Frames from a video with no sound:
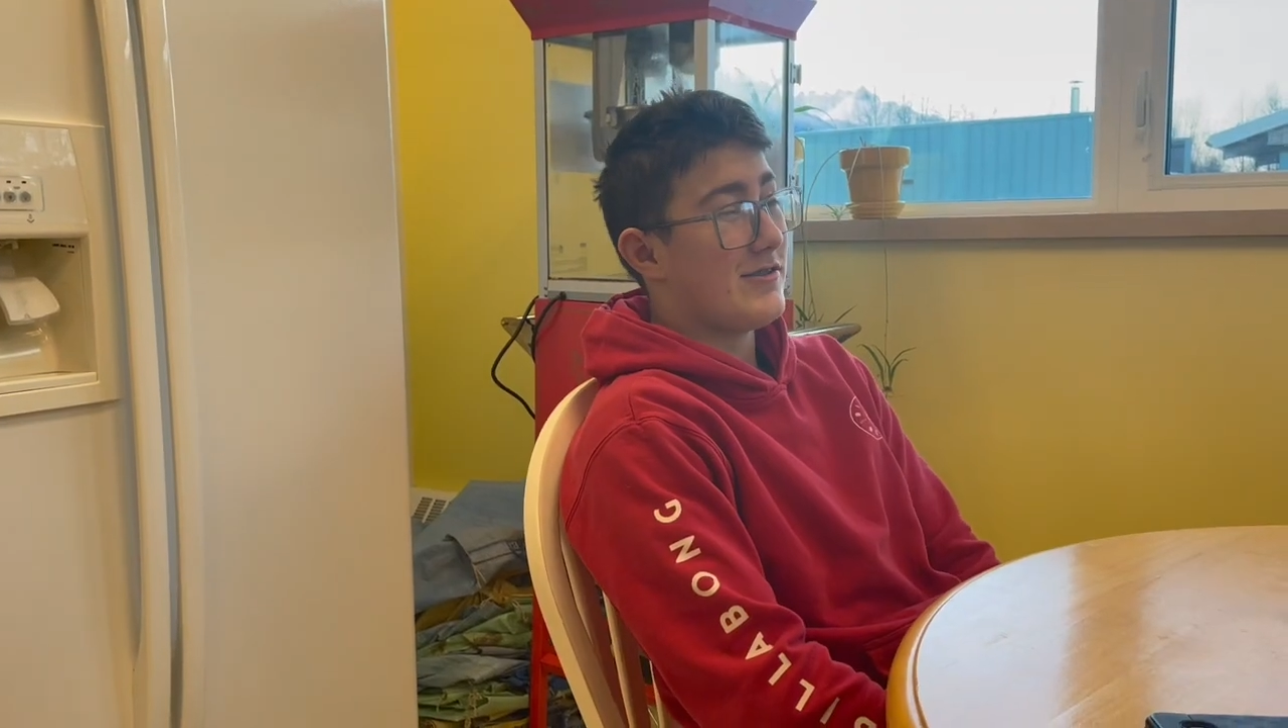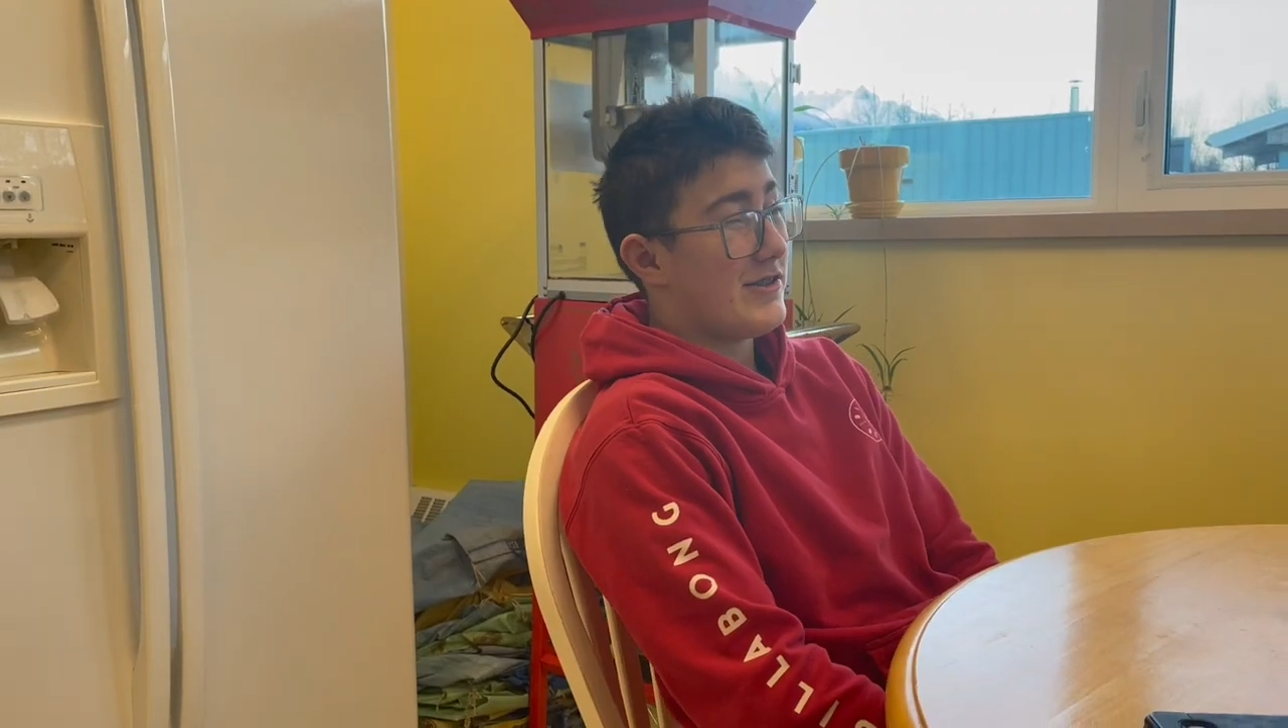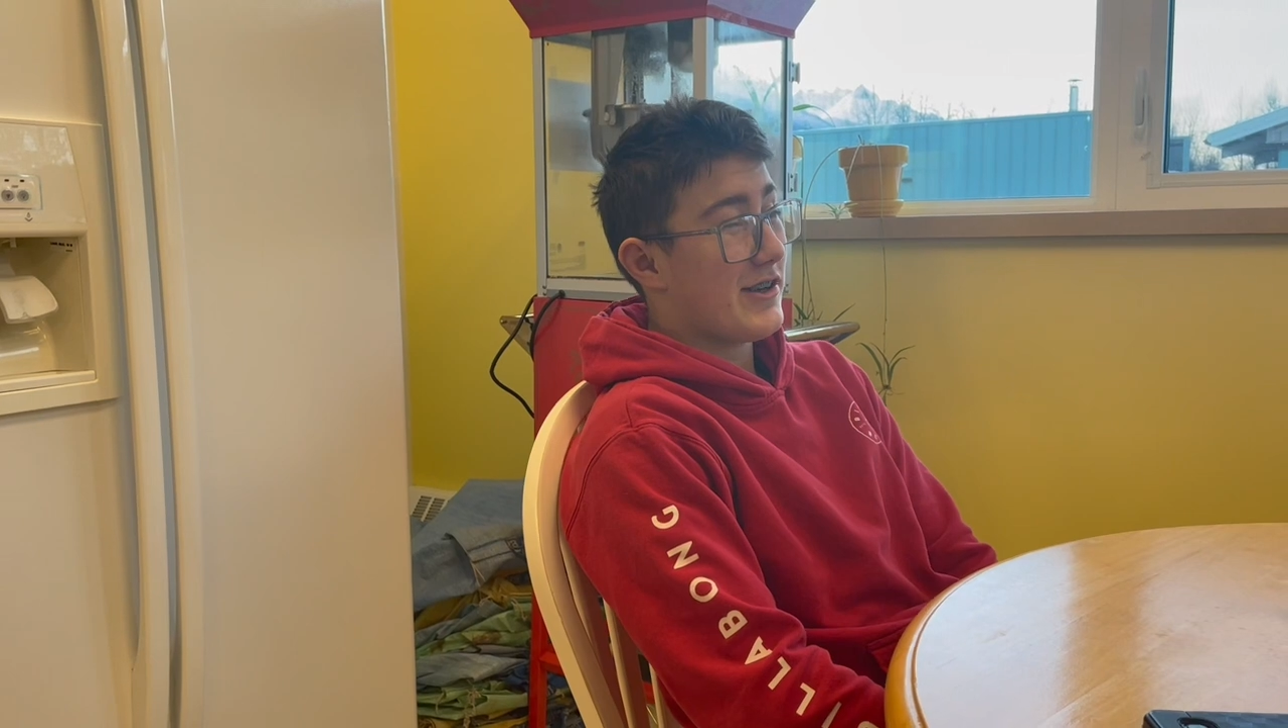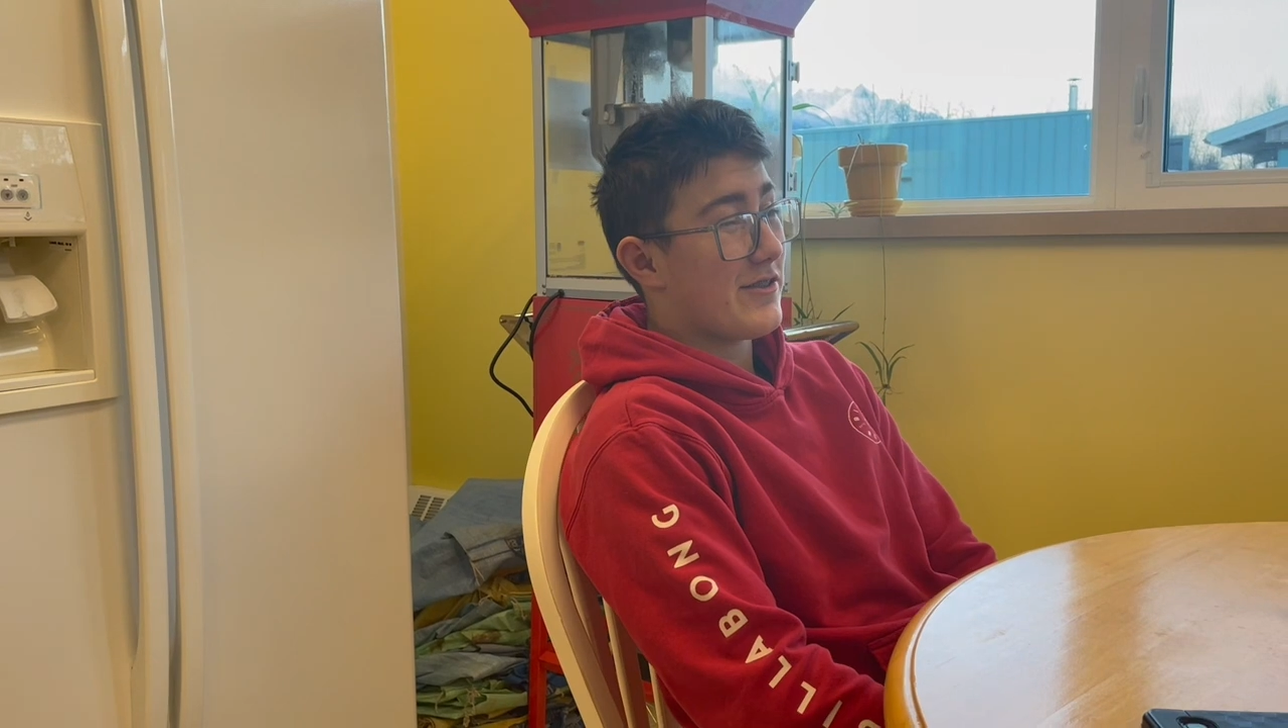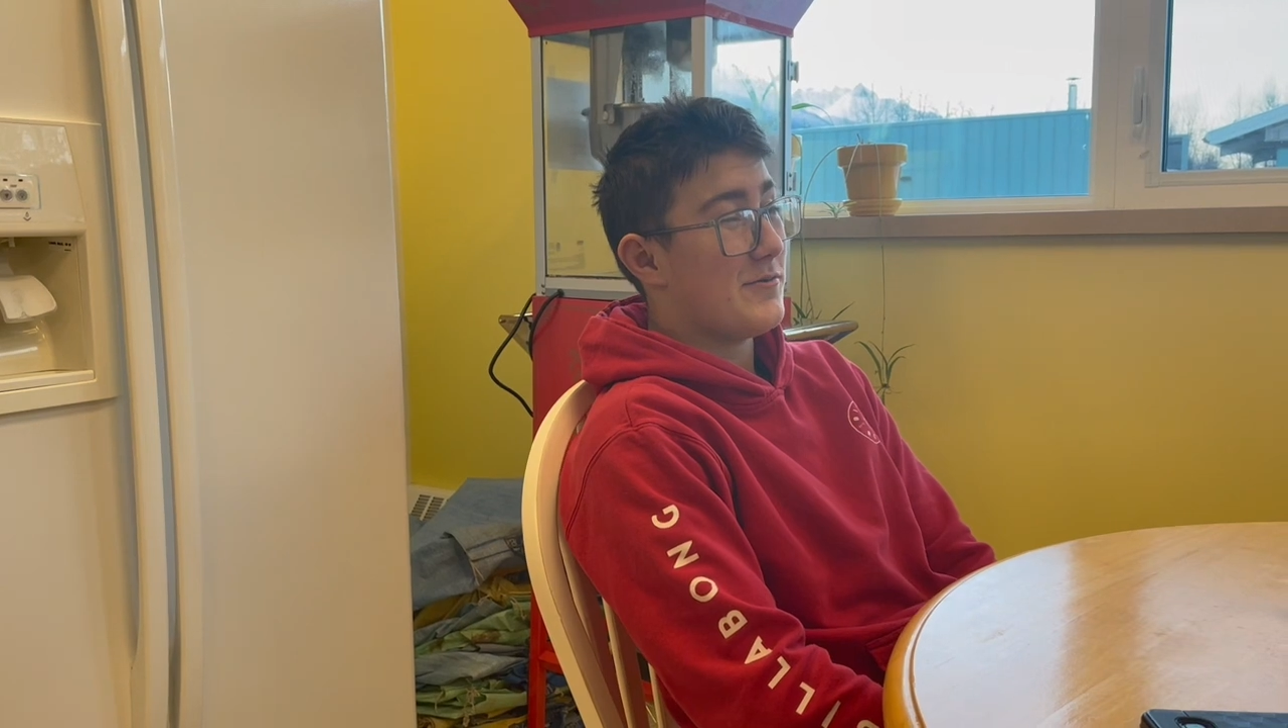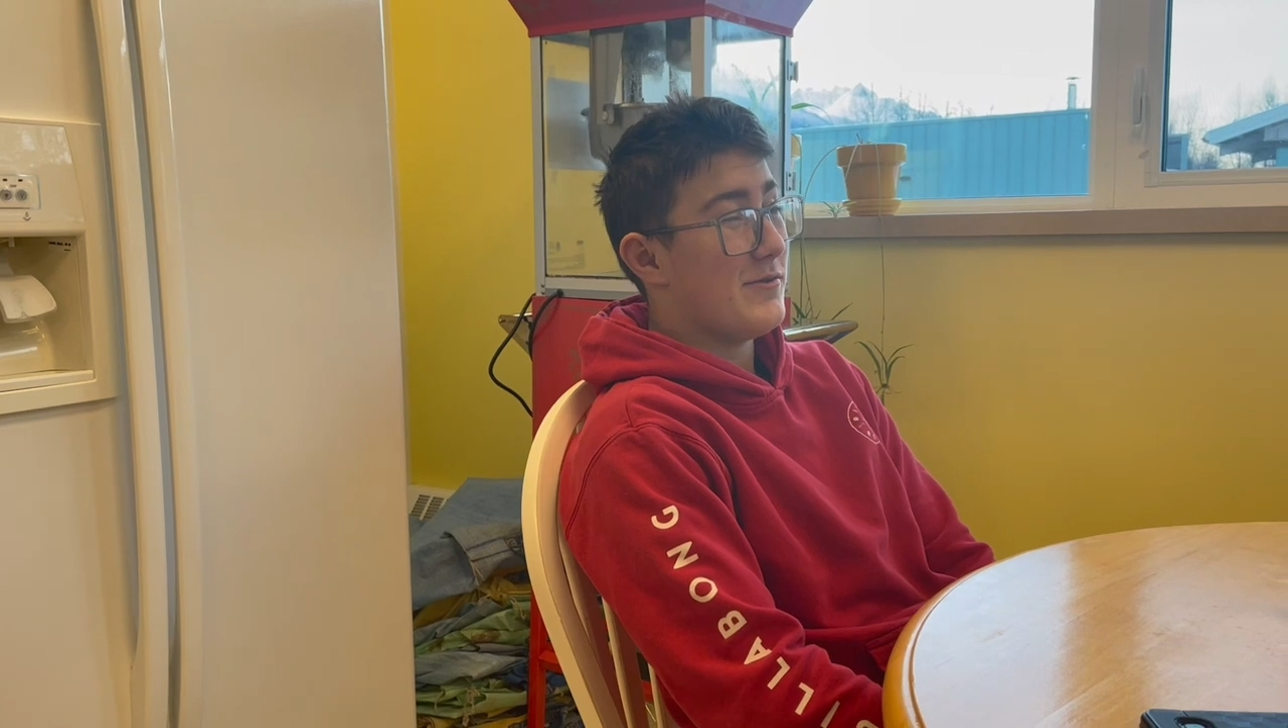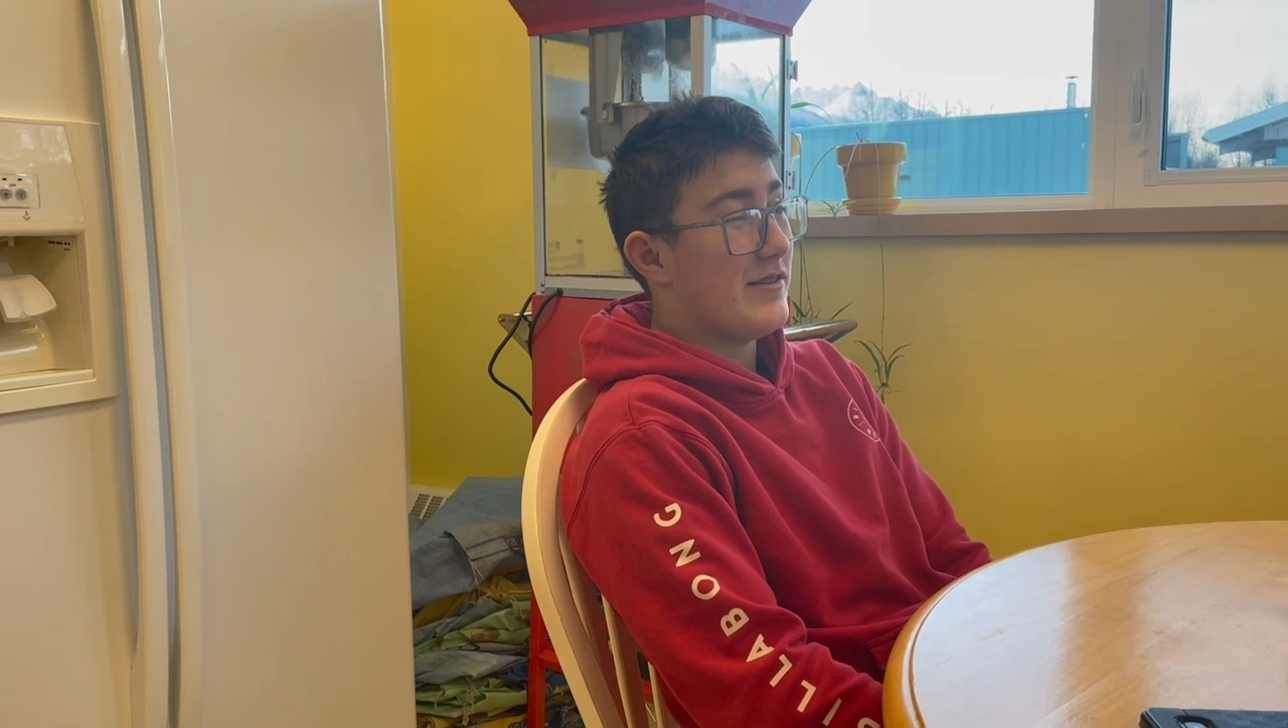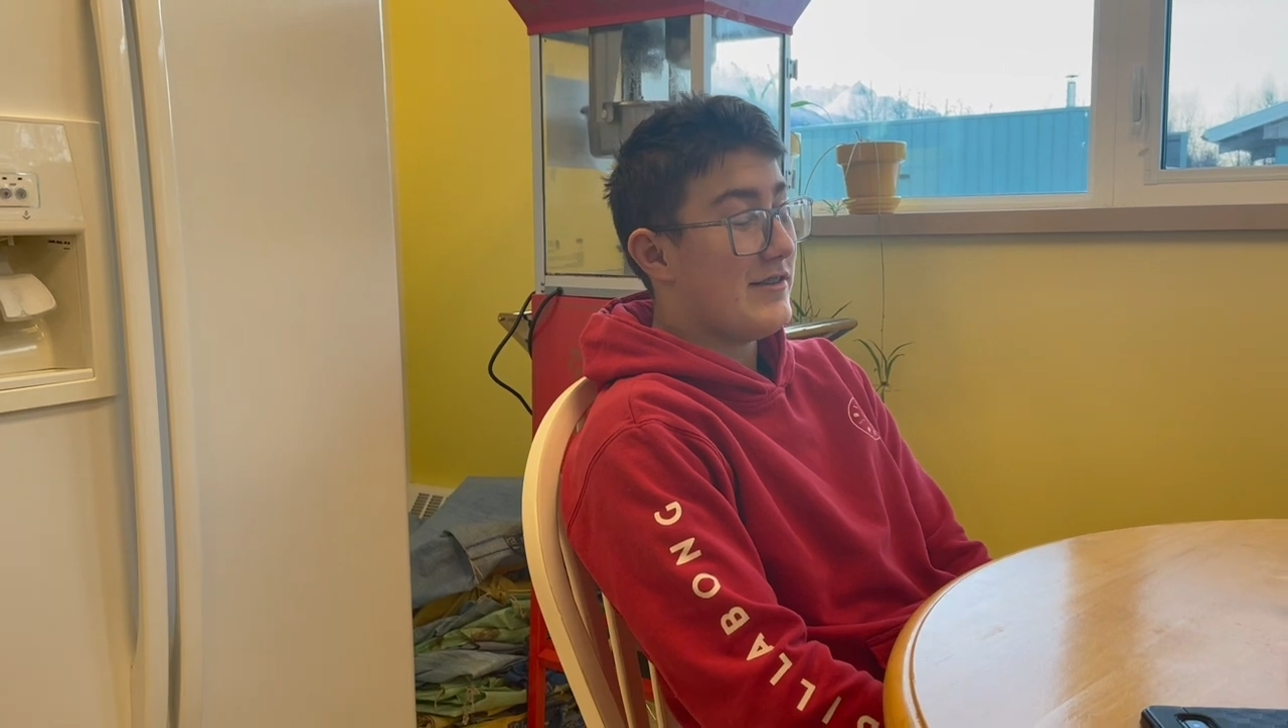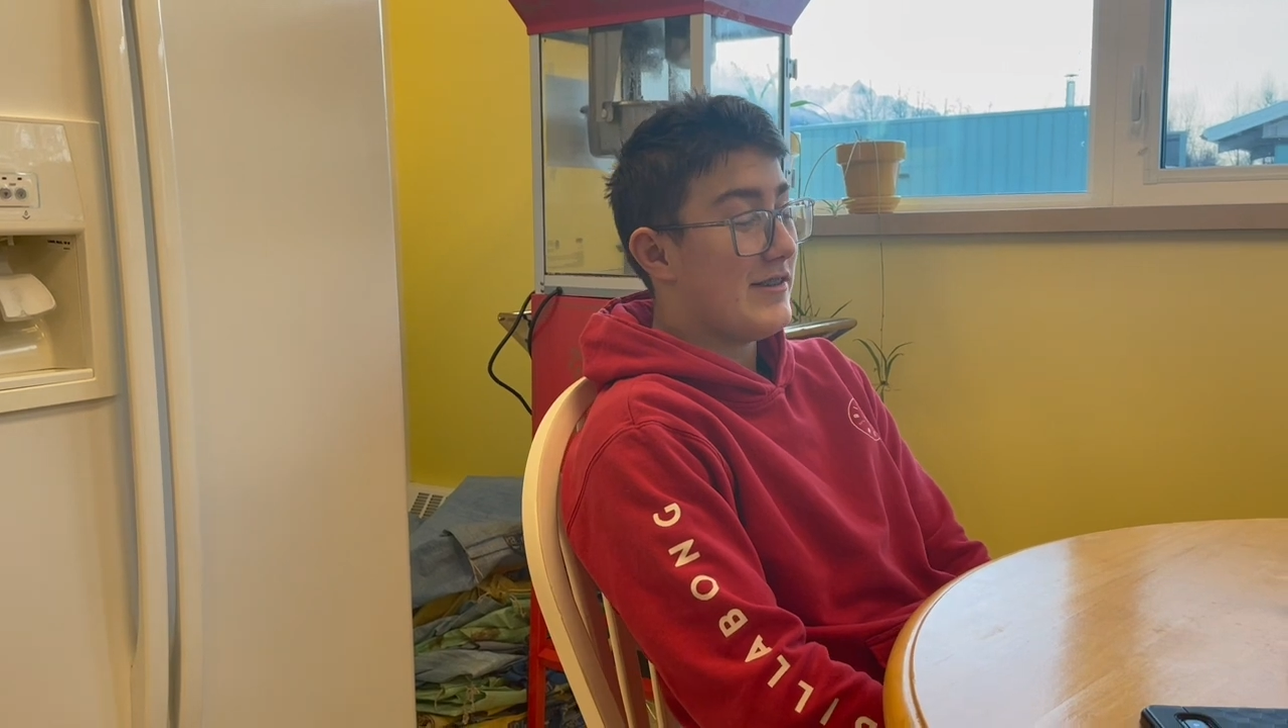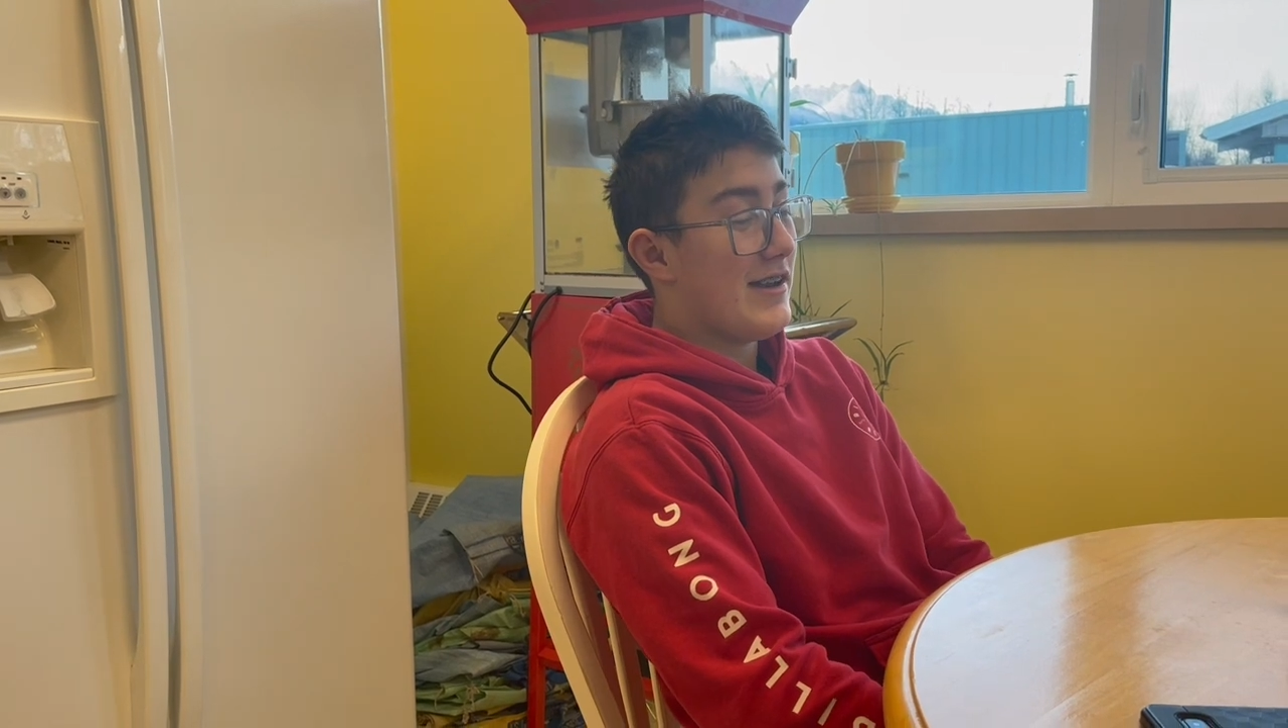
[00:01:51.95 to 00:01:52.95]
check the
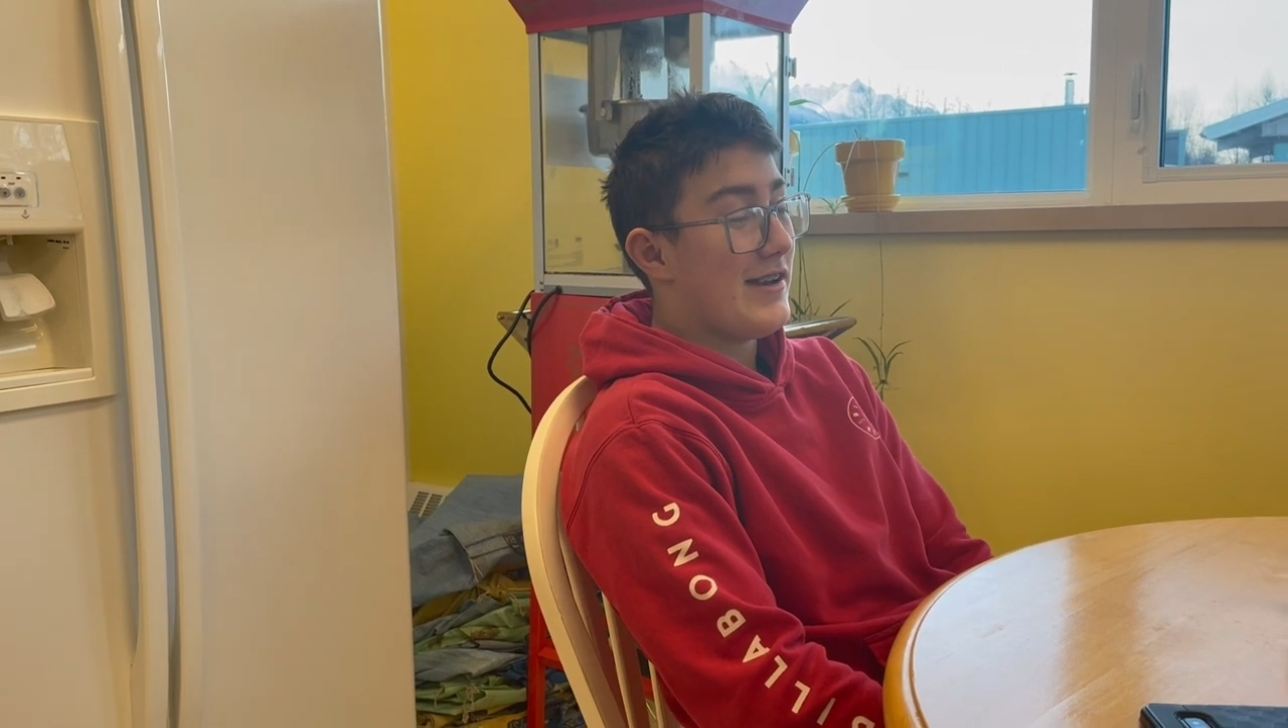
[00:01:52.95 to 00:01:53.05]
woods.